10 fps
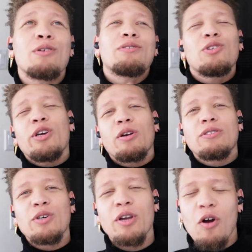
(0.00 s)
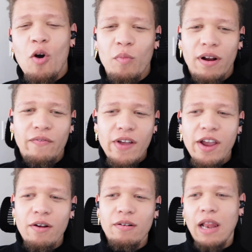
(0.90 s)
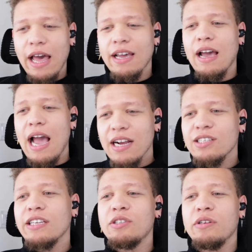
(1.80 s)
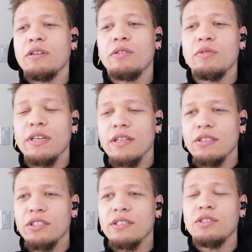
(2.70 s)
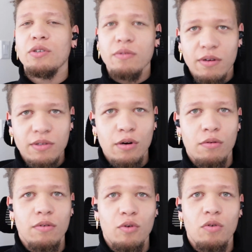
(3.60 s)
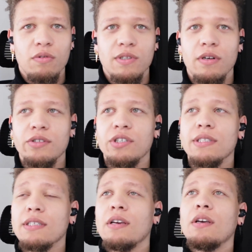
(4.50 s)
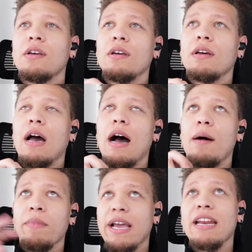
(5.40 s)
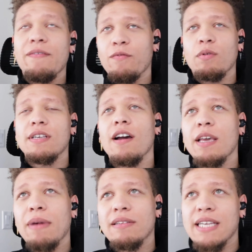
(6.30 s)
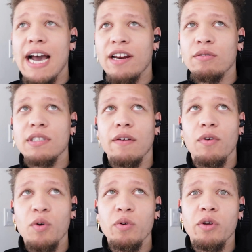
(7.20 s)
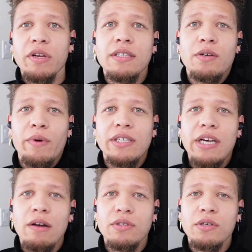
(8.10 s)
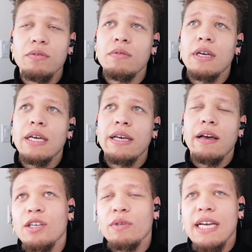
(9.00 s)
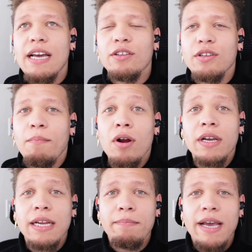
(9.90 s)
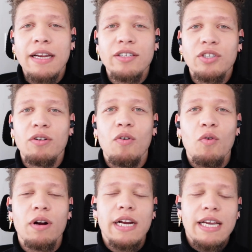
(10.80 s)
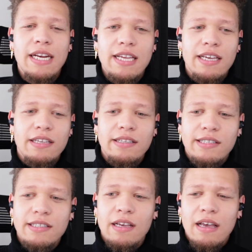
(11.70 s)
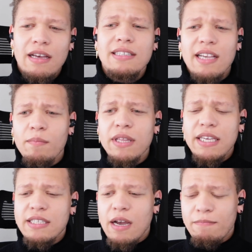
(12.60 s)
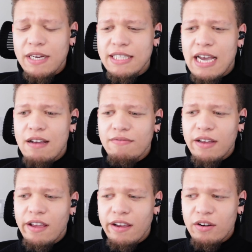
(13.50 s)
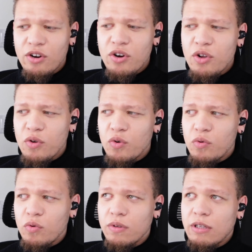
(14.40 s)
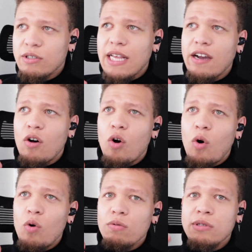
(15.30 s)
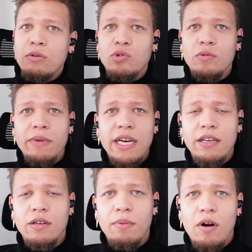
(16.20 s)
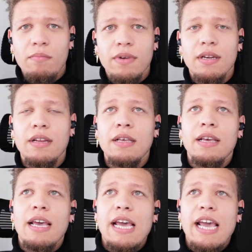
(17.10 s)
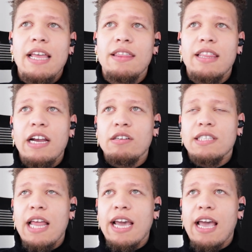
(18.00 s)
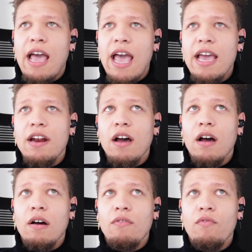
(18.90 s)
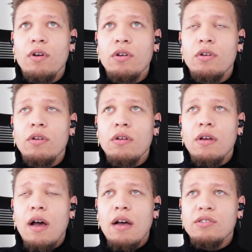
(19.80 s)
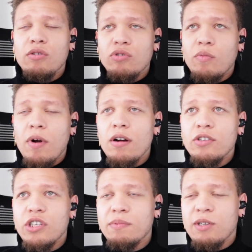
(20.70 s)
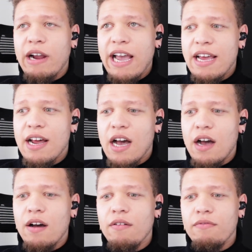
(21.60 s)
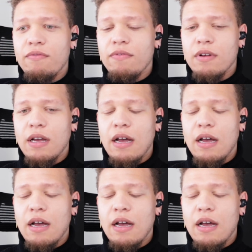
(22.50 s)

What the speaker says: do your homework. Actually do your due diligence. Do those Google searches. And if we're talking about titles of who you need to reach out to, so it's either the marketing manager or it is, some of these companies have there's like a whole social media department, and there's like head of social partnerships or head of